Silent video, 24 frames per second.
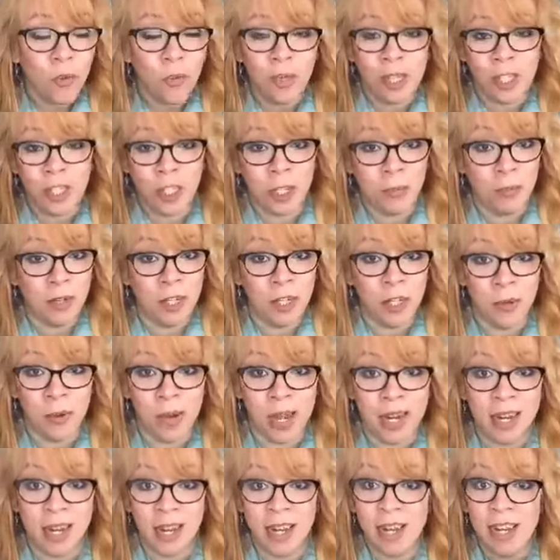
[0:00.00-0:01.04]
with Chip and
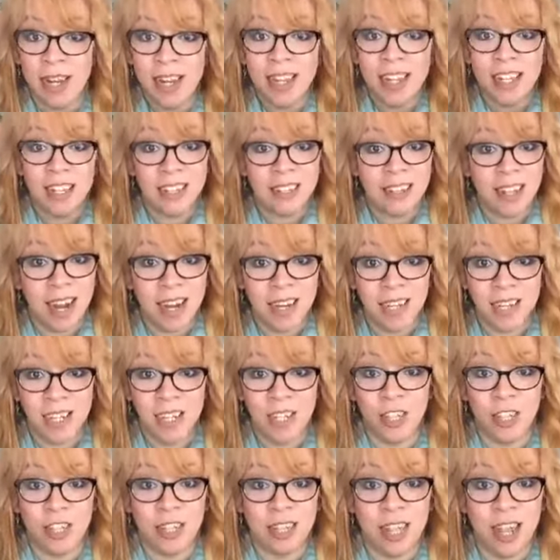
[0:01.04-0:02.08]
Joanna,
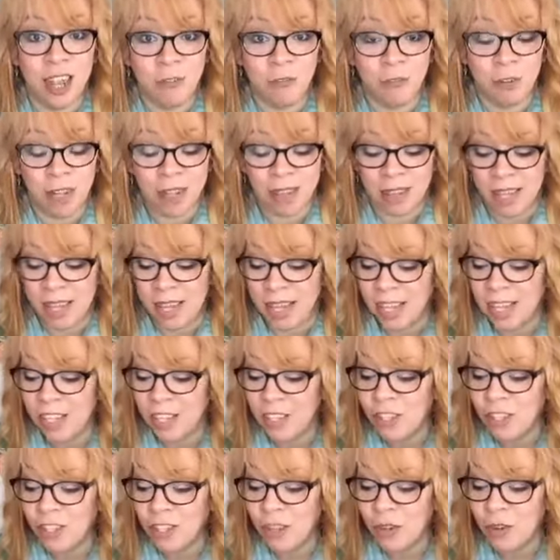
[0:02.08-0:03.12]
signage is everything.
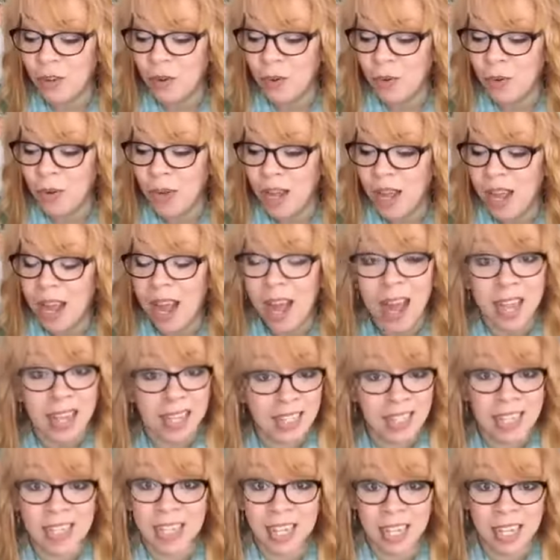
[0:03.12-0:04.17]
And so
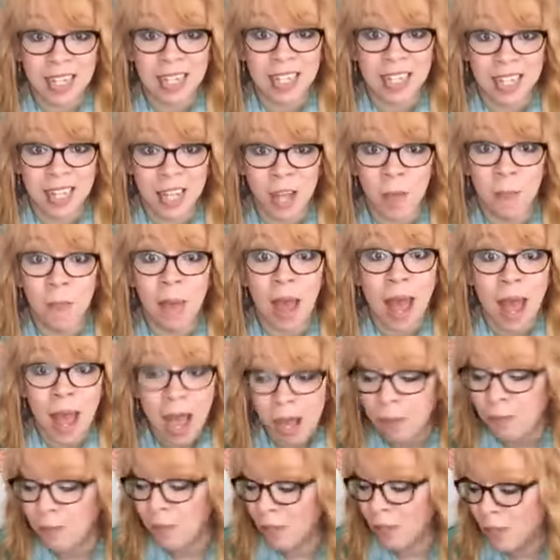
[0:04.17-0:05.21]
I said to them,
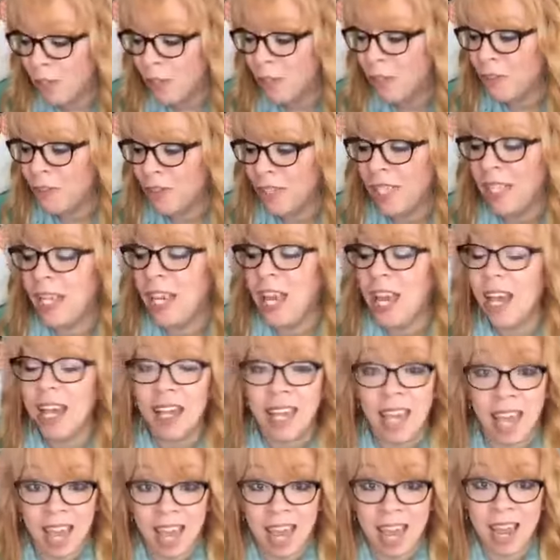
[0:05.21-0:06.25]
absolutely
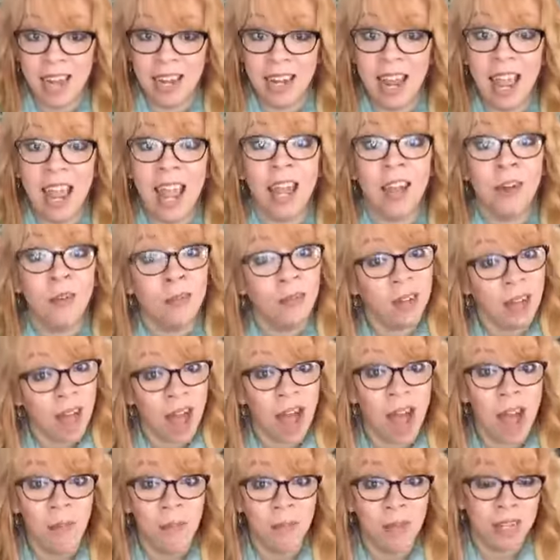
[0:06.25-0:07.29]
can. And
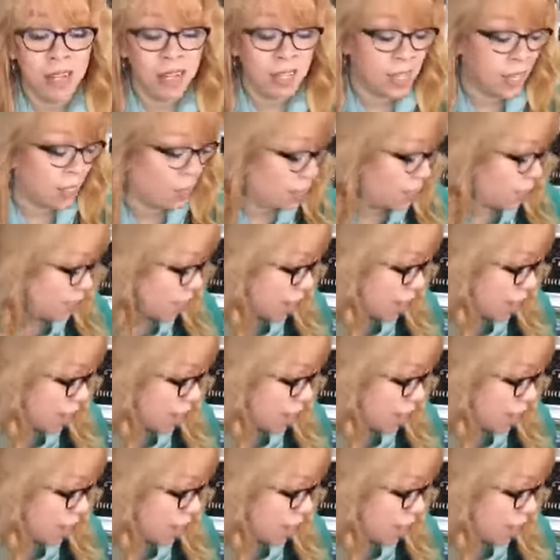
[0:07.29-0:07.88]
I'm going to take the